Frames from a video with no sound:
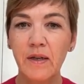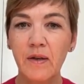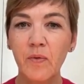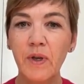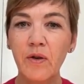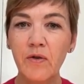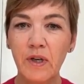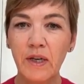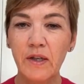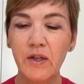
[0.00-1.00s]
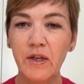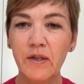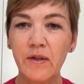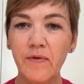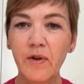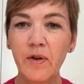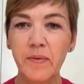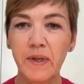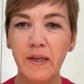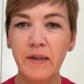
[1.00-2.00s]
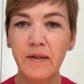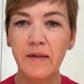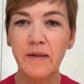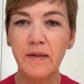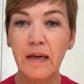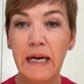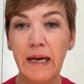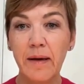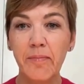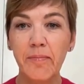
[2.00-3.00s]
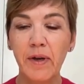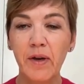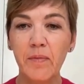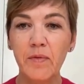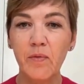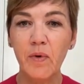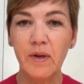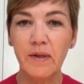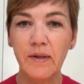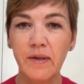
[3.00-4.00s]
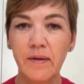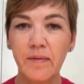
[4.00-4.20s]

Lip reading: We usually adjust the verb tense. Am becomes was.